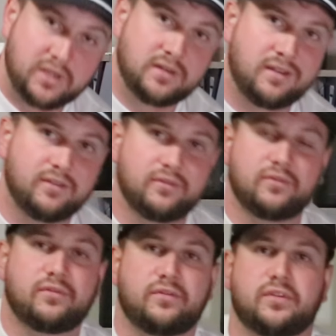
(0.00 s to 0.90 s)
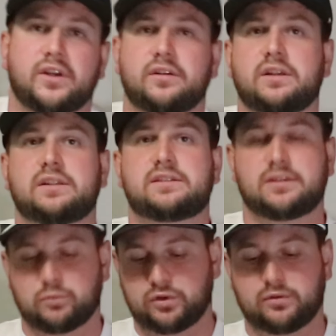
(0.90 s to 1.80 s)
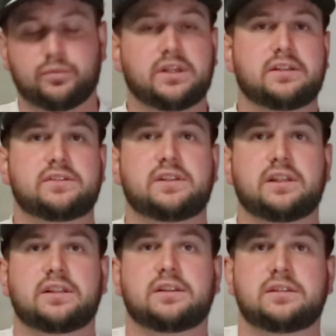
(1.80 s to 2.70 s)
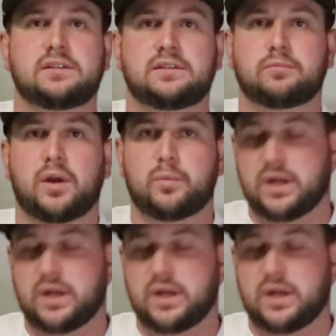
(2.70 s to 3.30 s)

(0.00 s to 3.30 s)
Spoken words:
Been very similar mids in my